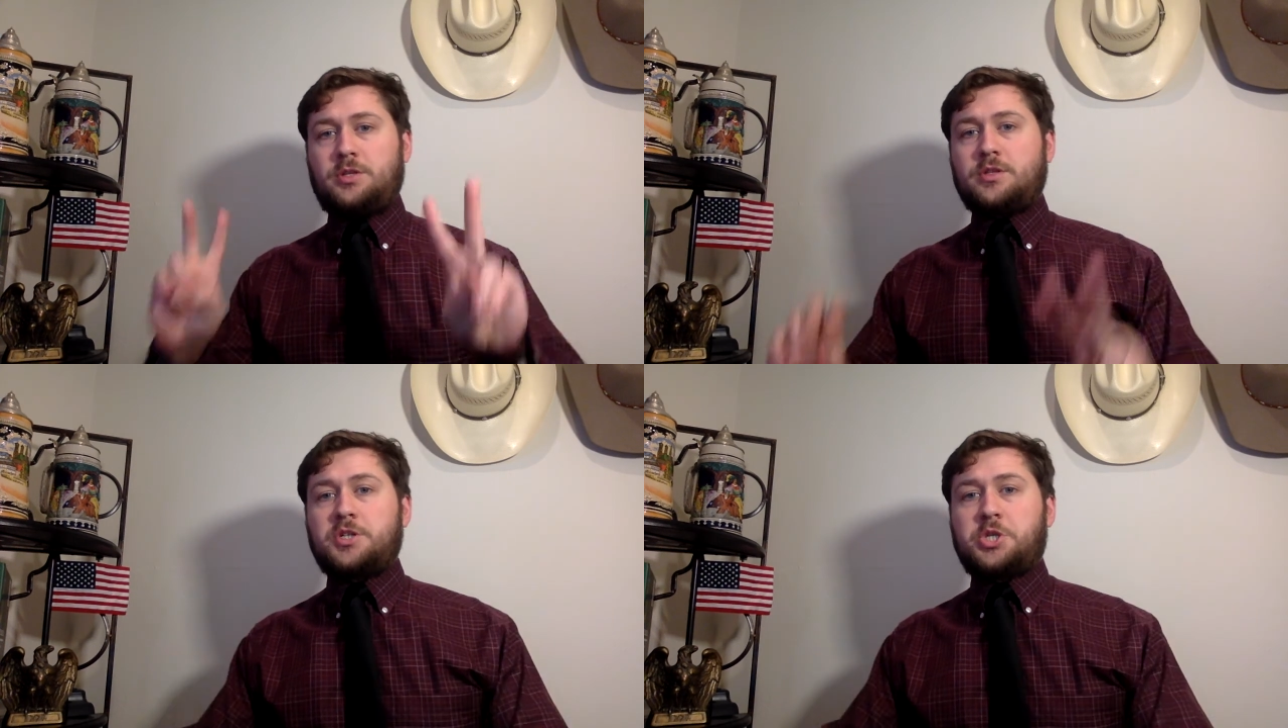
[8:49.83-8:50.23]

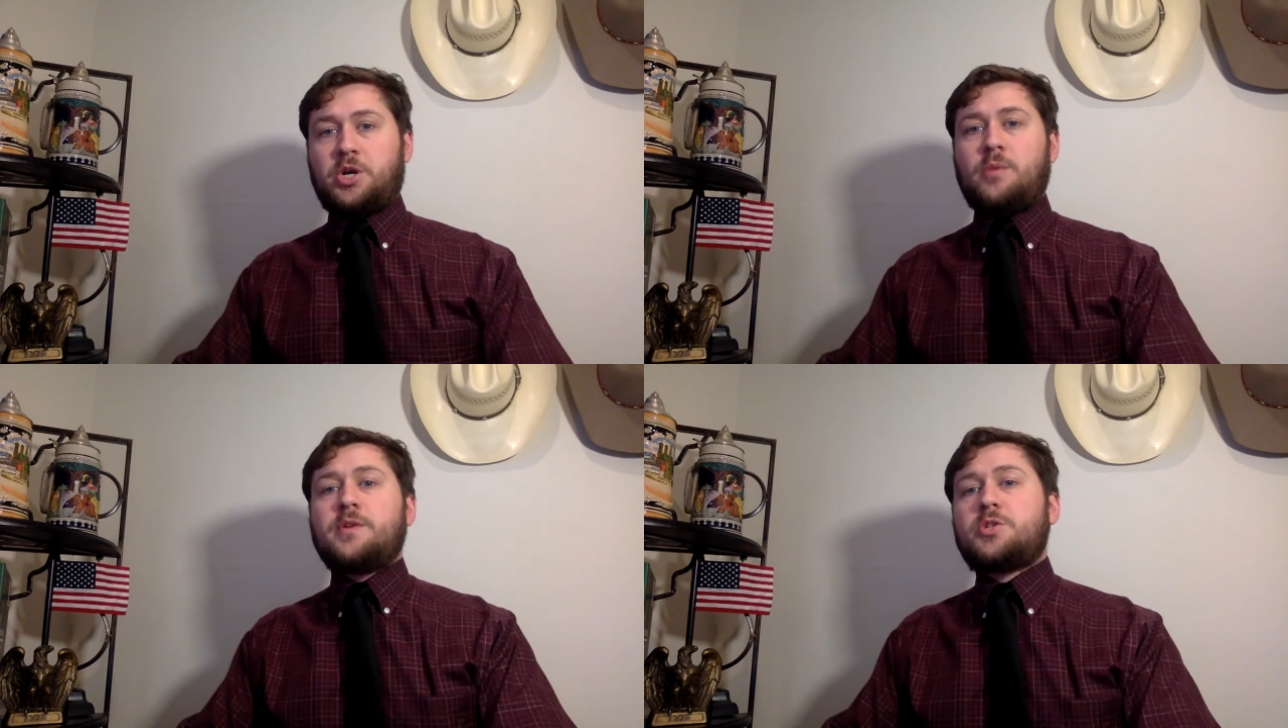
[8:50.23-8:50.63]
the
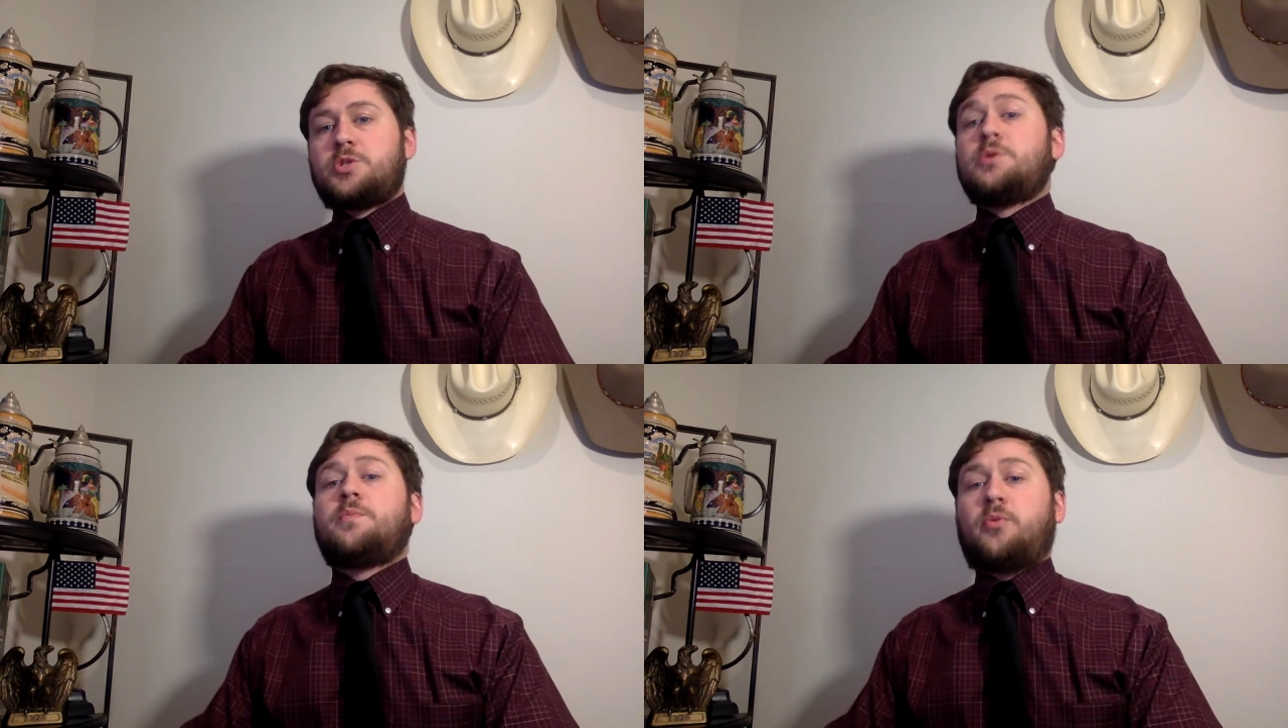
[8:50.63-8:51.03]
Germans
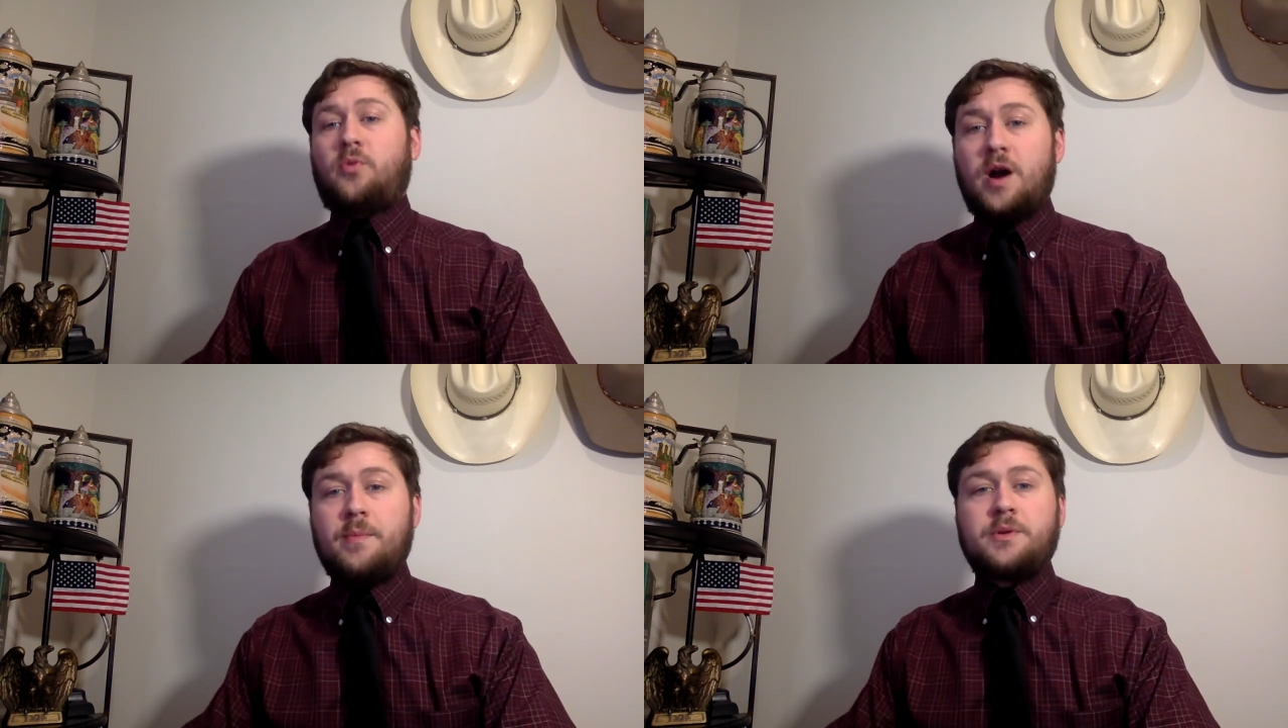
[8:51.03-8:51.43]
to
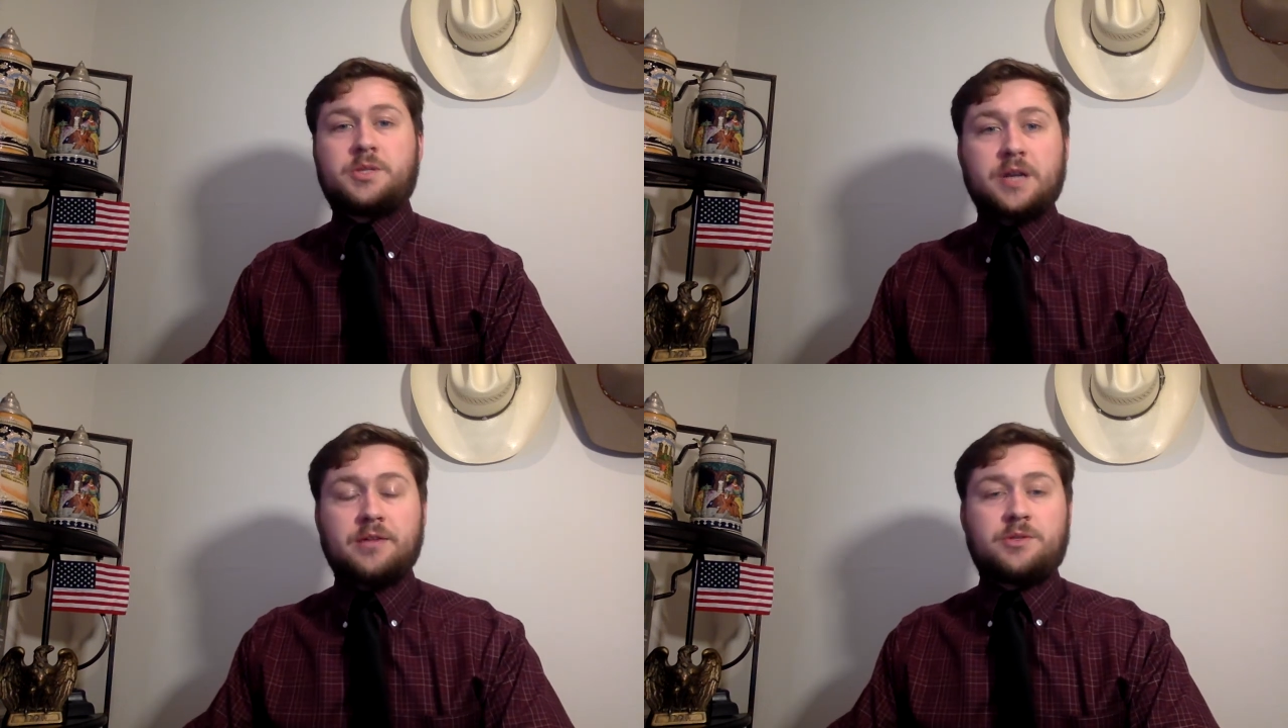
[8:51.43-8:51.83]
promise
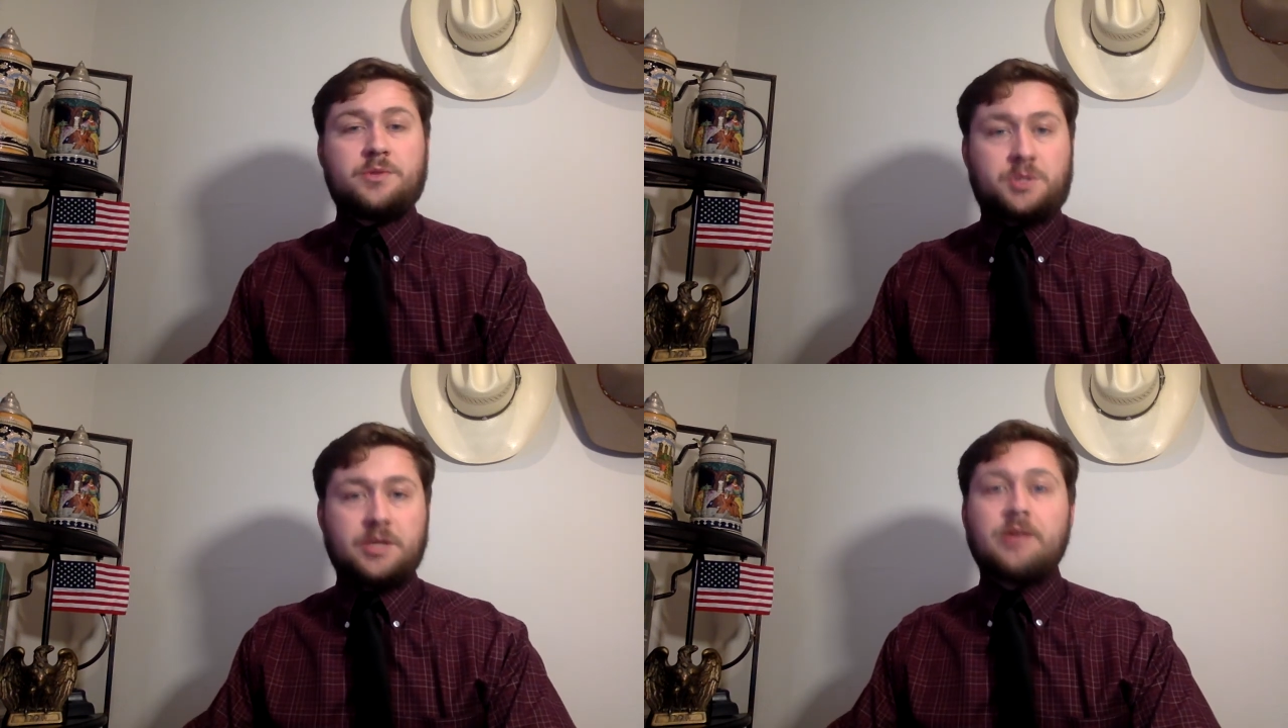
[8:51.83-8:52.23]
not to
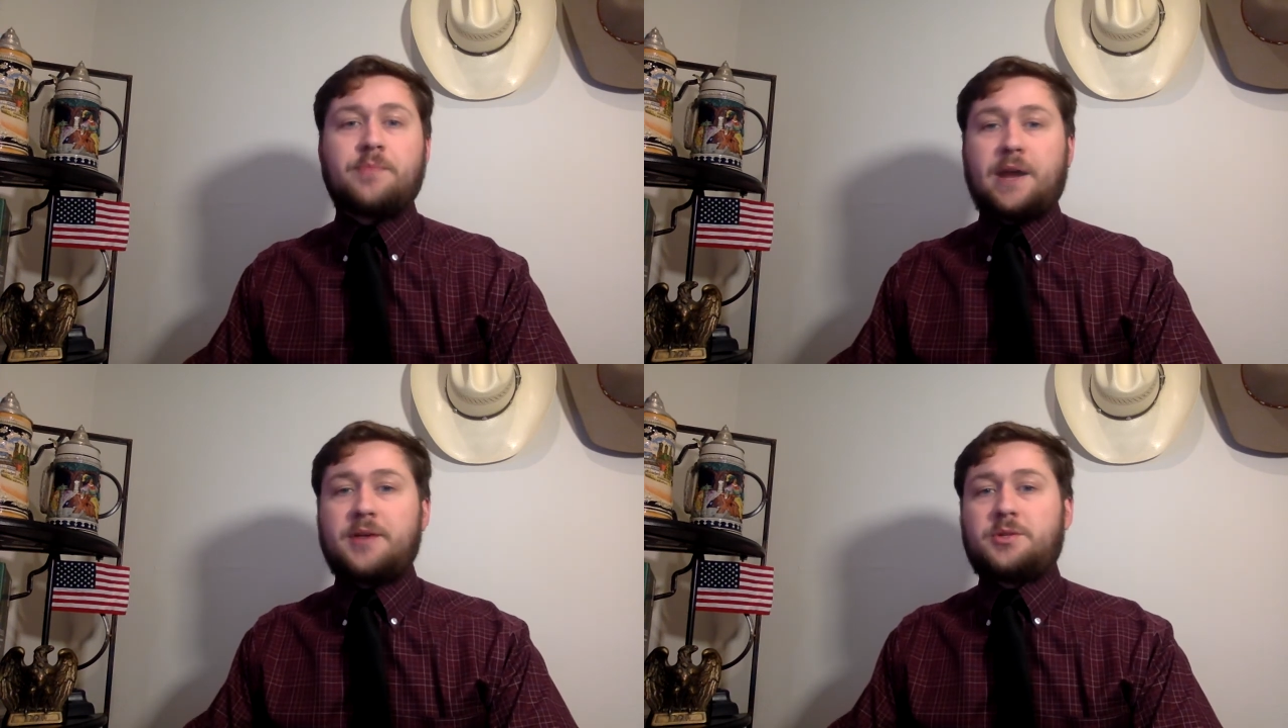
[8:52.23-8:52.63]
sink
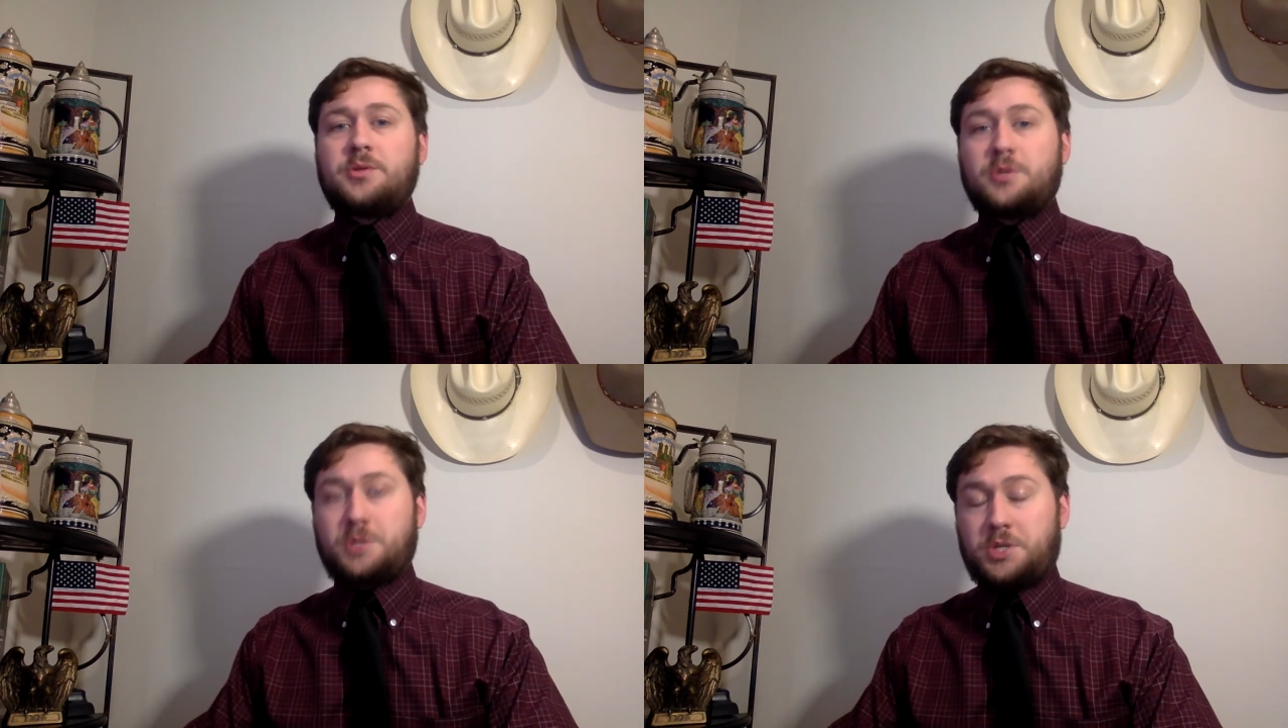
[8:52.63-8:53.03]

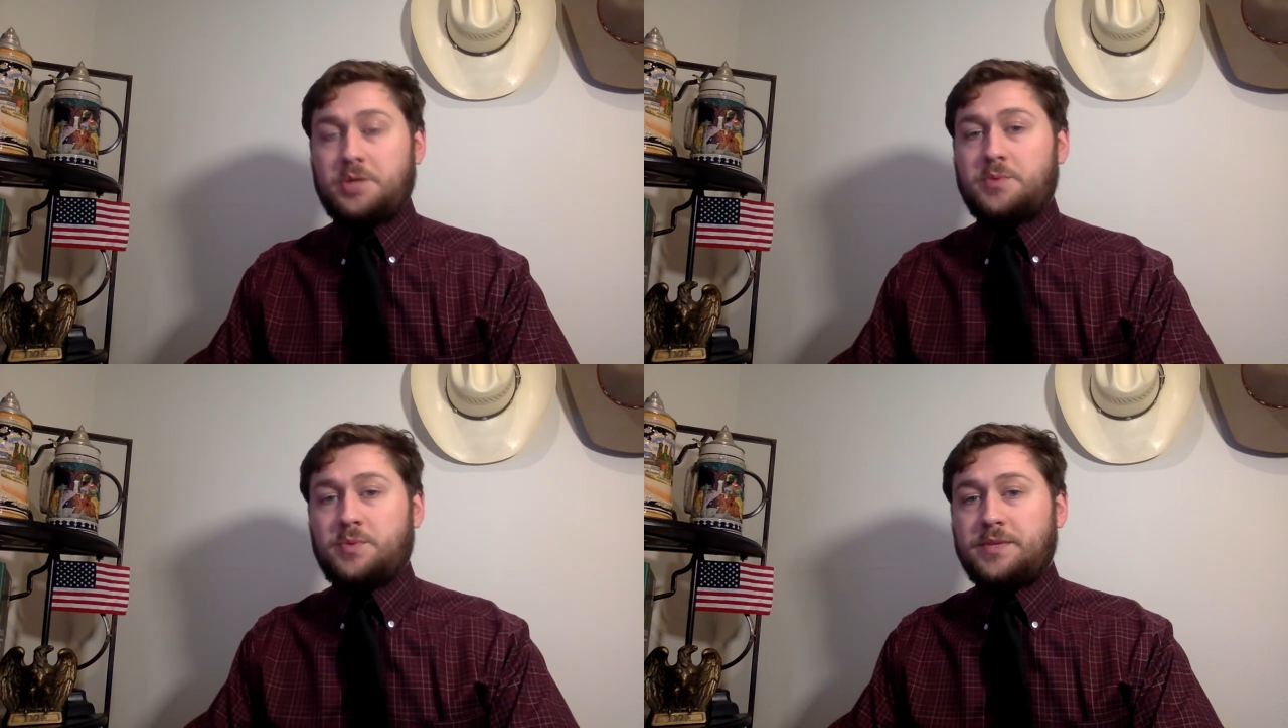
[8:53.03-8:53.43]
passenger
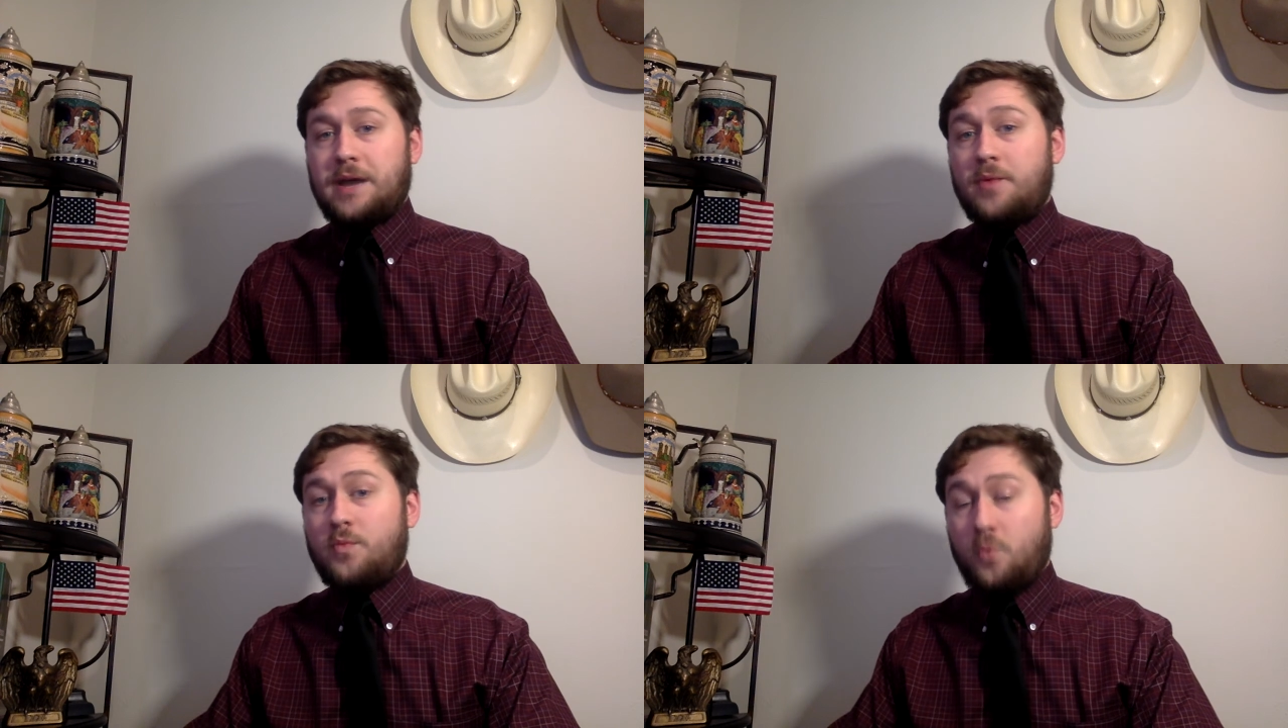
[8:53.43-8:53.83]
ships
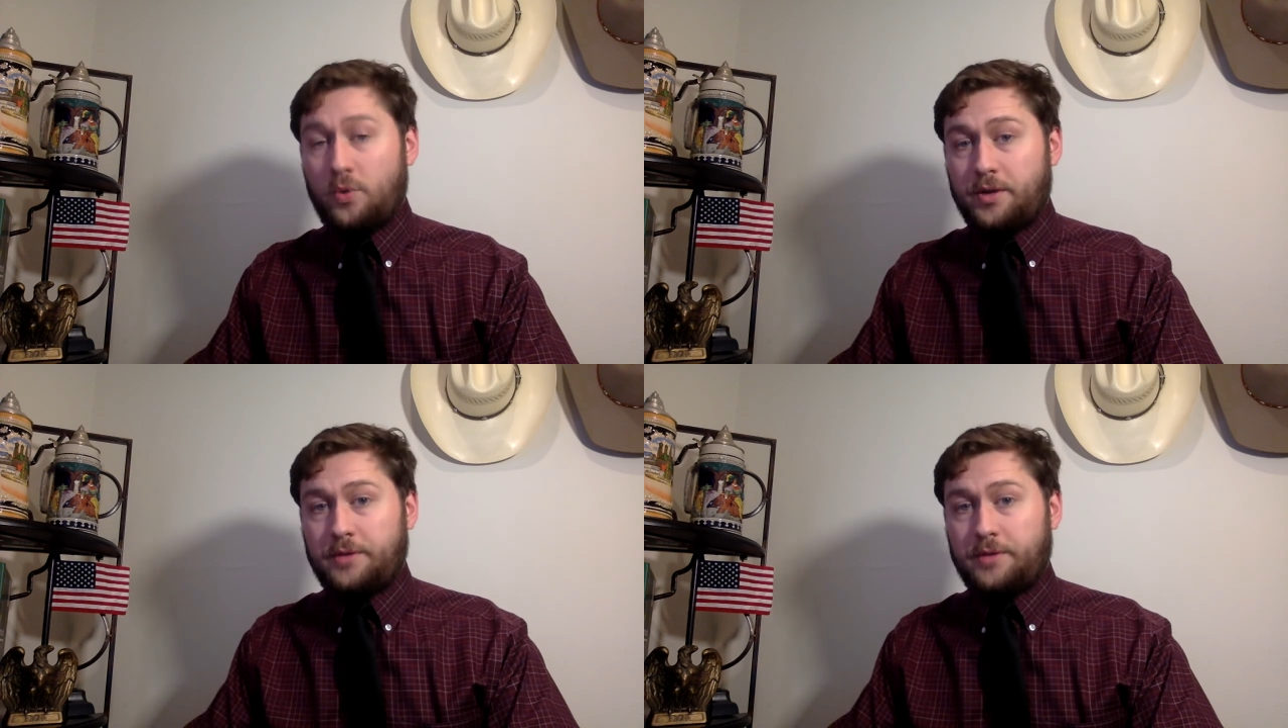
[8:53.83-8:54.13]
without warning.